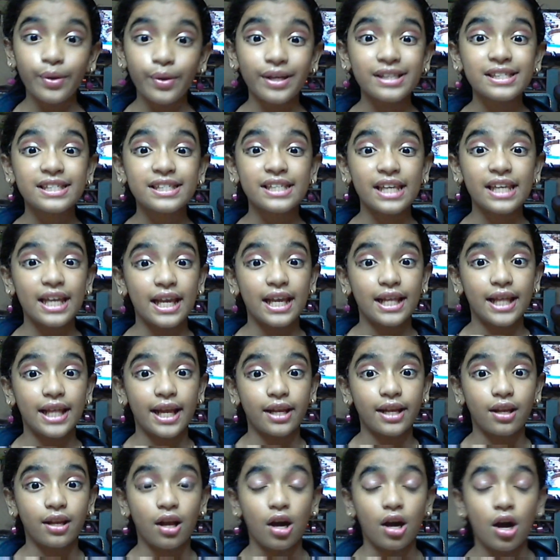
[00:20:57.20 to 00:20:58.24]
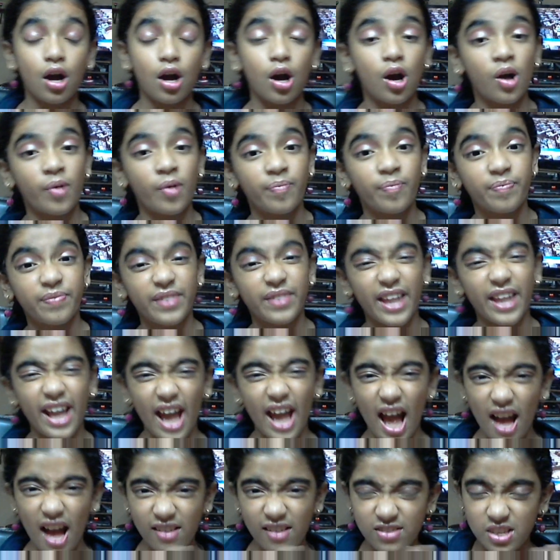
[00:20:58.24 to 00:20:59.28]
you can see that
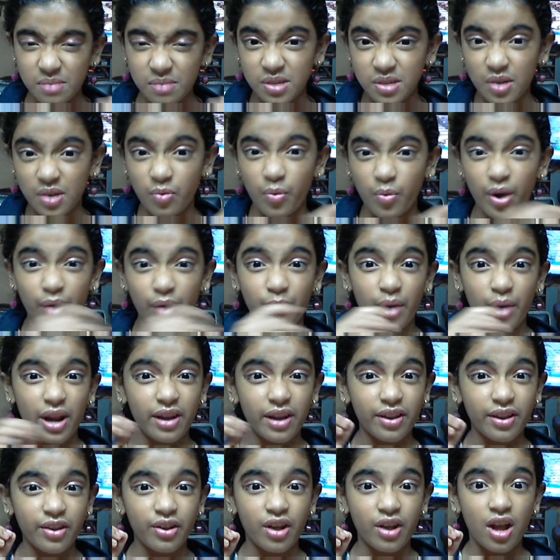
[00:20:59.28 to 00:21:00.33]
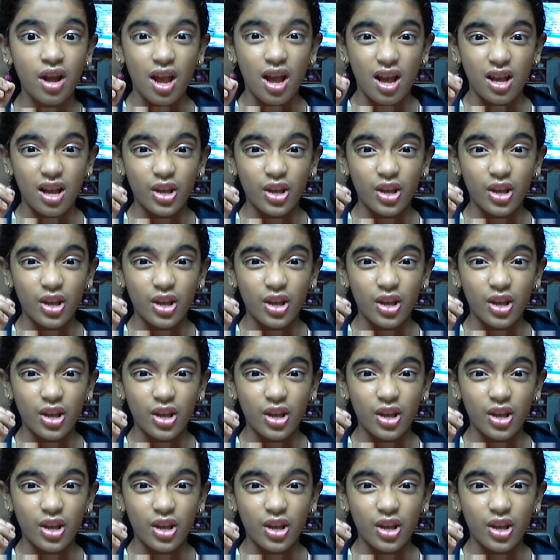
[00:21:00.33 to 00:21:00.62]
they have some were very,